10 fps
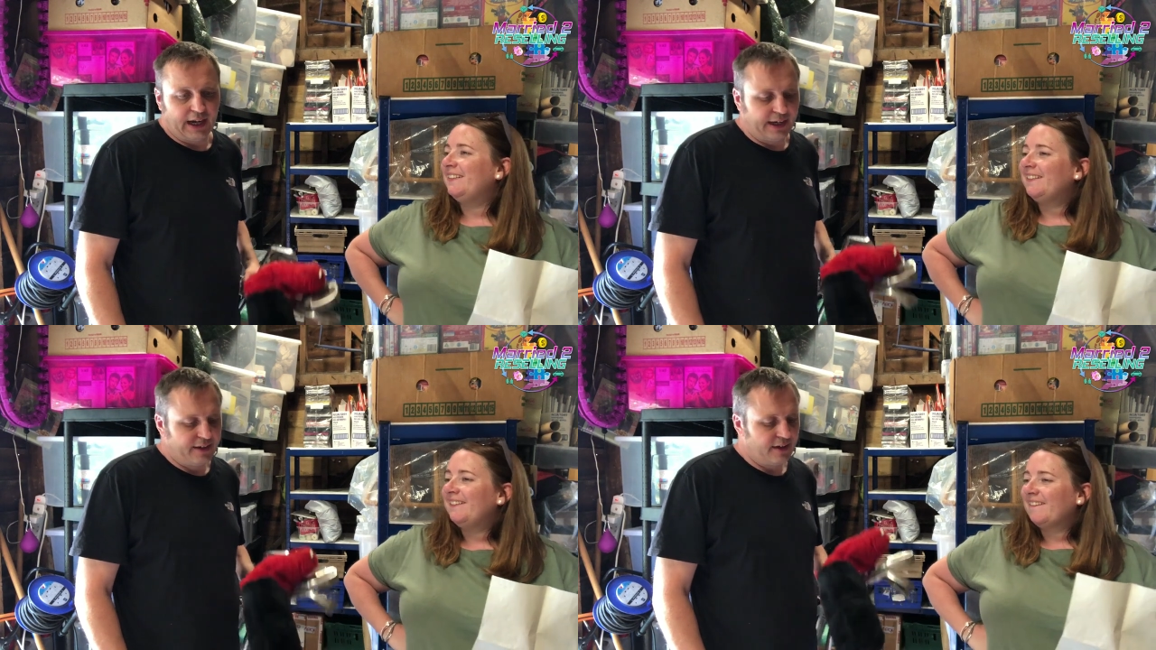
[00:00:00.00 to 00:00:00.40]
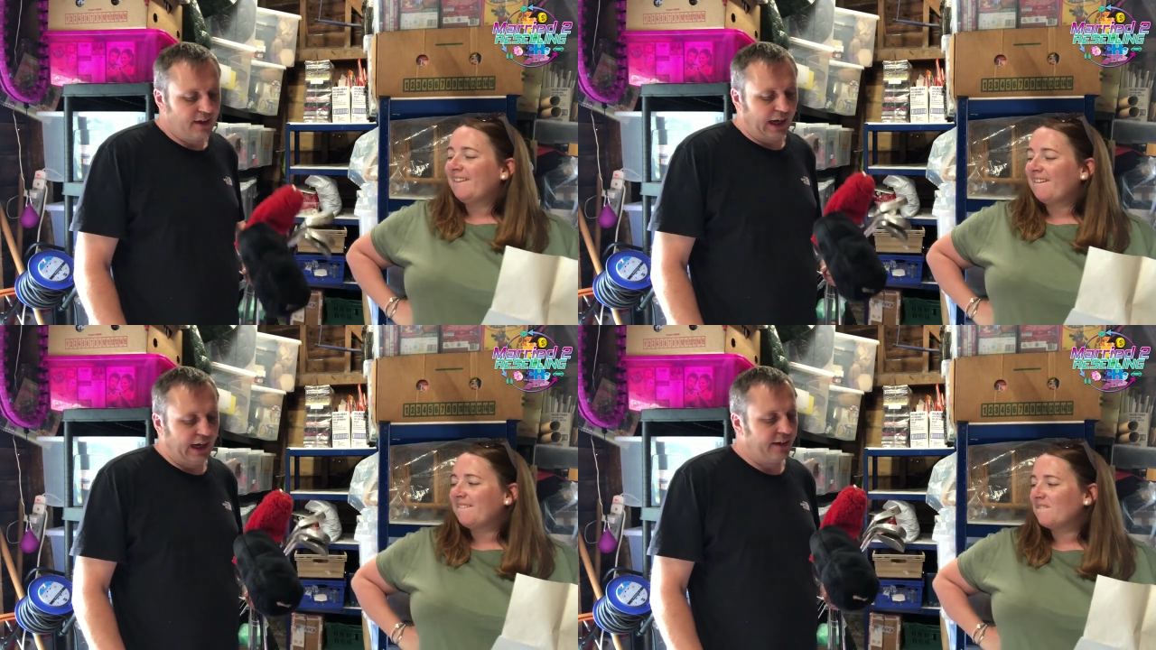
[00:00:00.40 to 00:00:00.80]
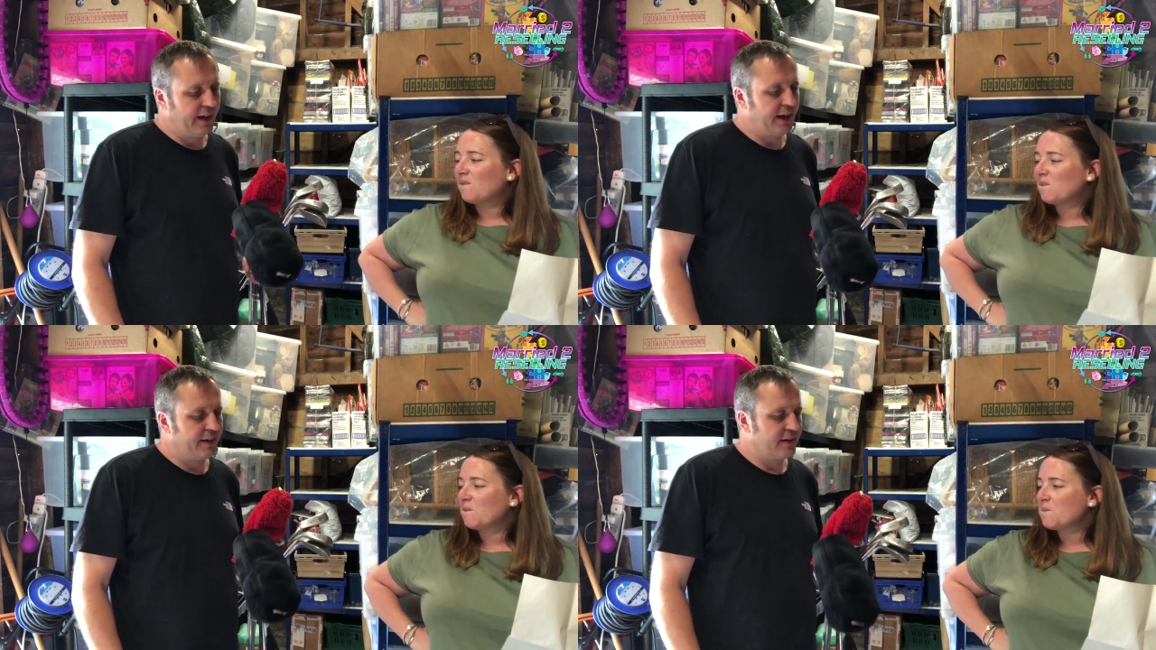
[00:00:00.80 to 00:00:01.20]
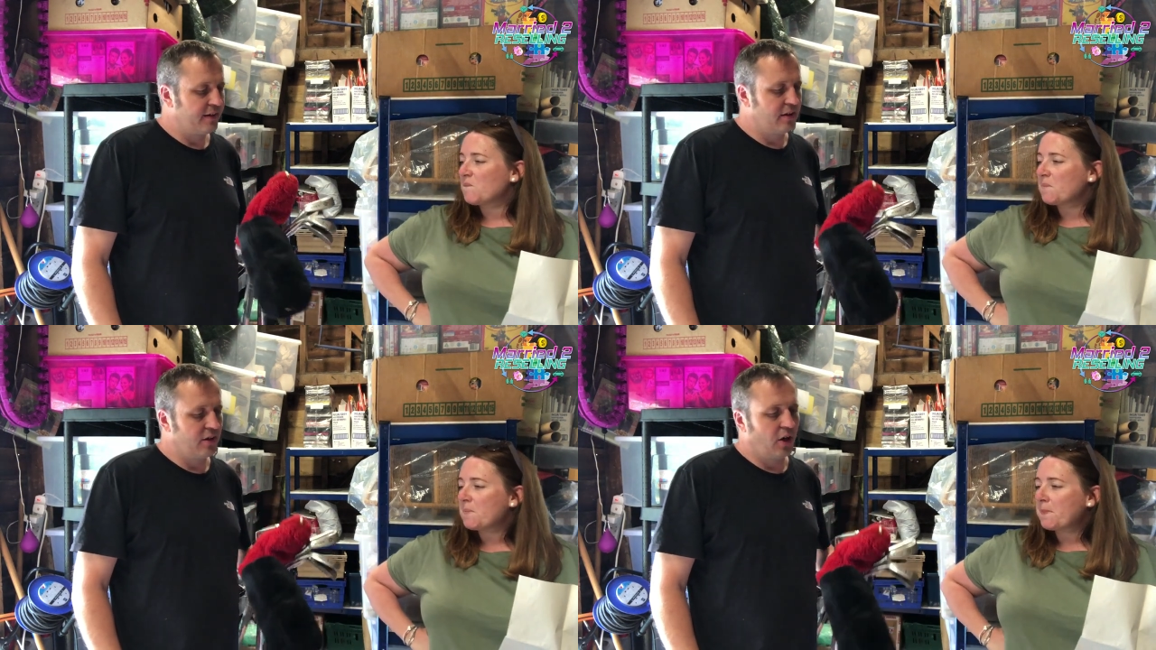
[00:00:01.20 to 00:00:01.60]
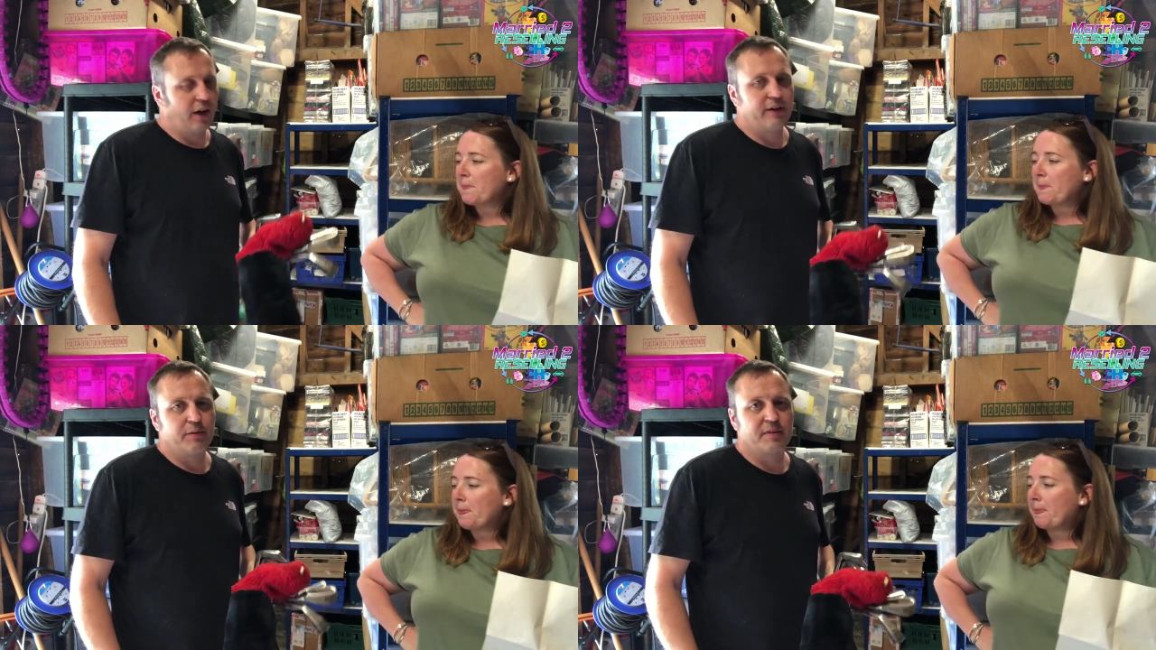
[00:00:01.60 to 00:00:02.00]
Speaker 1: and and then
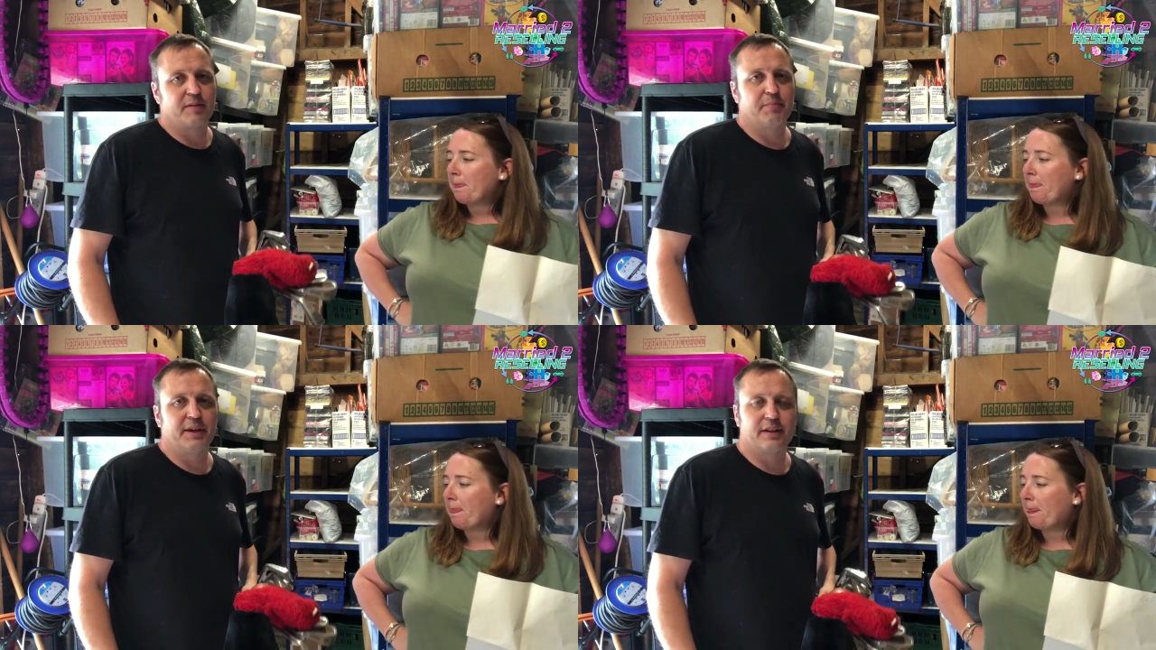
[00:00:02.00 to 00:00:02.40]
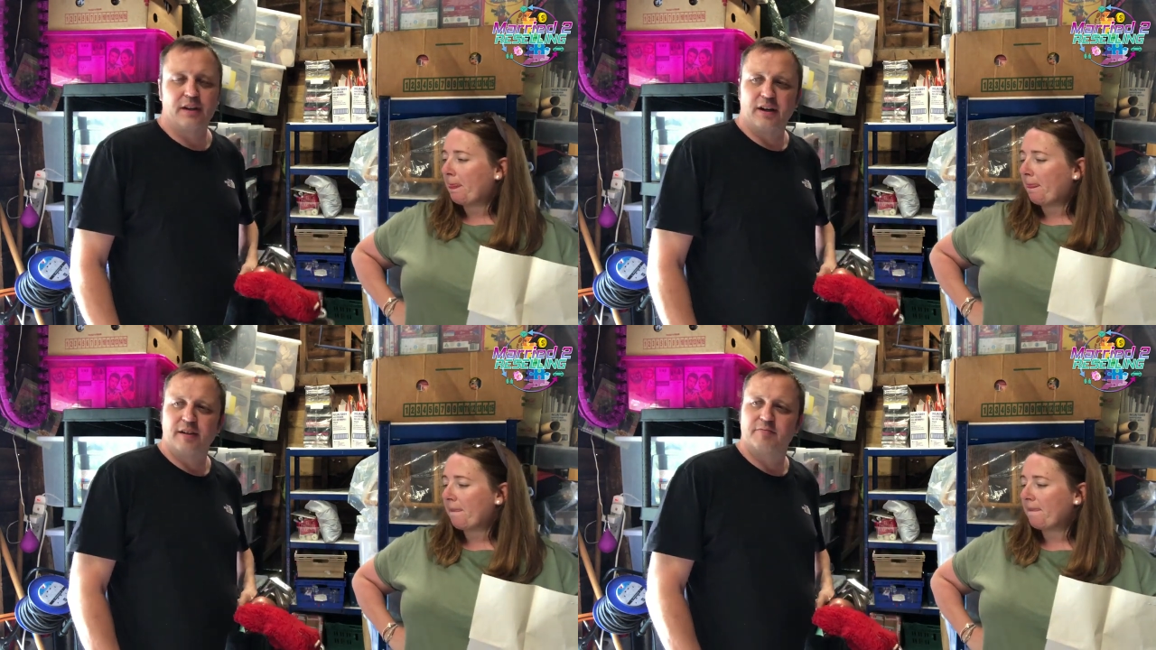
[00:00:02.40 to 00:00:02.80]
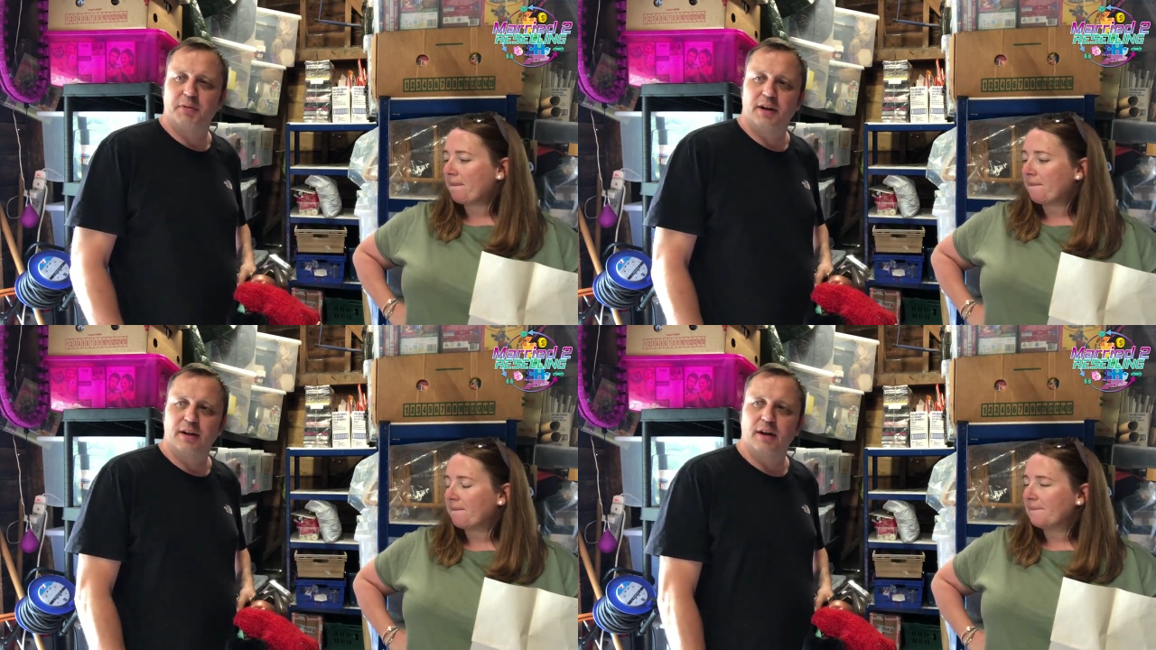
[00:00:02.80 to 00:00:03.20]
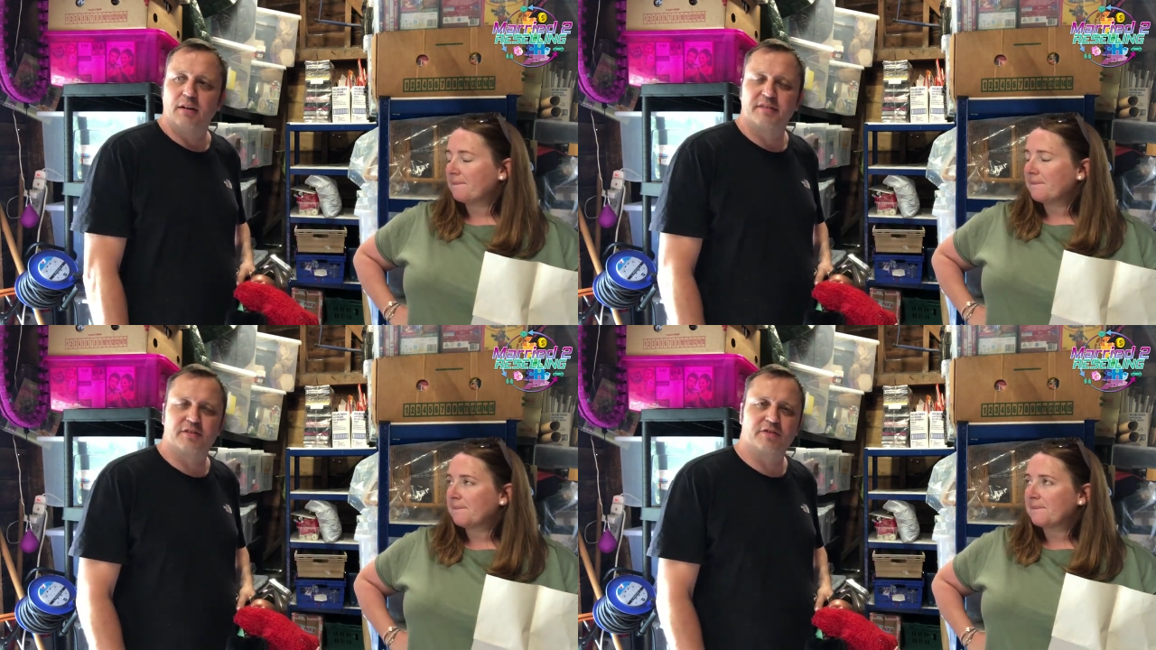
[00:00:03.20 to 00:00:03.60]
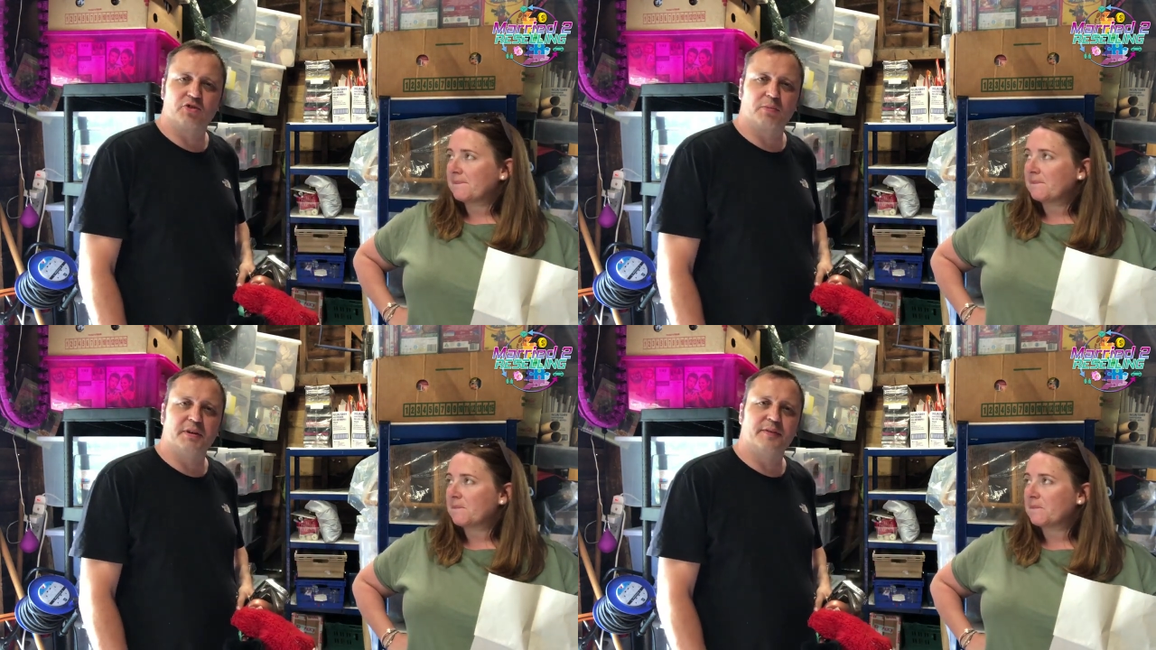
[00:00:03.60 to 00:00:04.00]
not only was I bidding live, but I was just
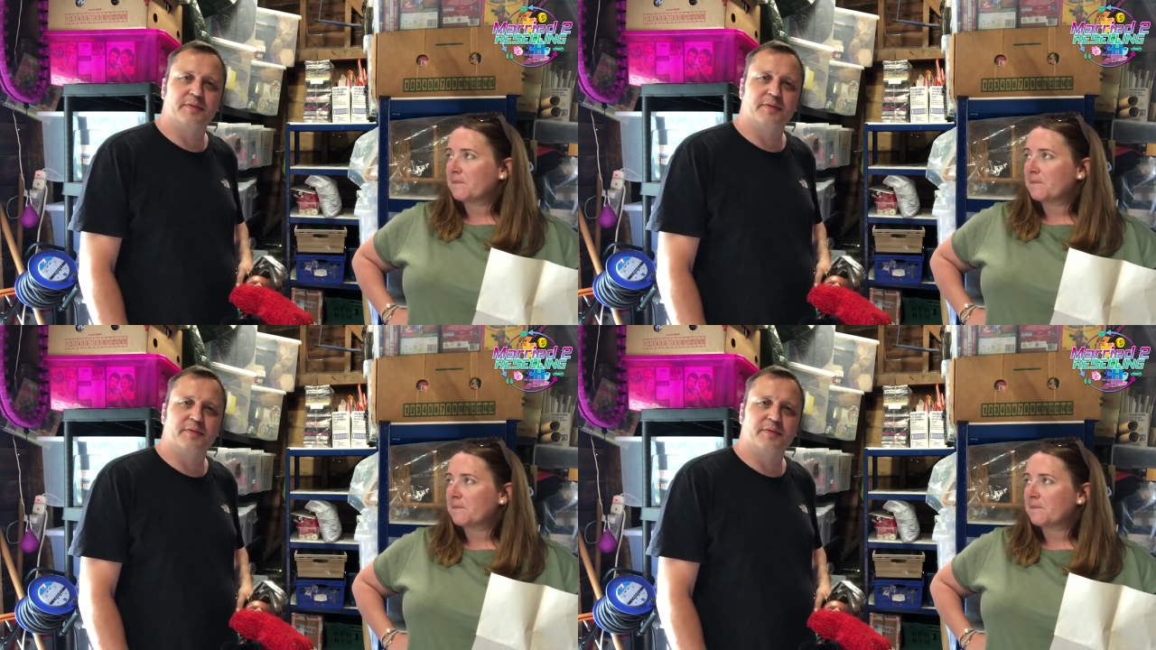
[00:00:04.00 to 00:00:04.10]
dropping a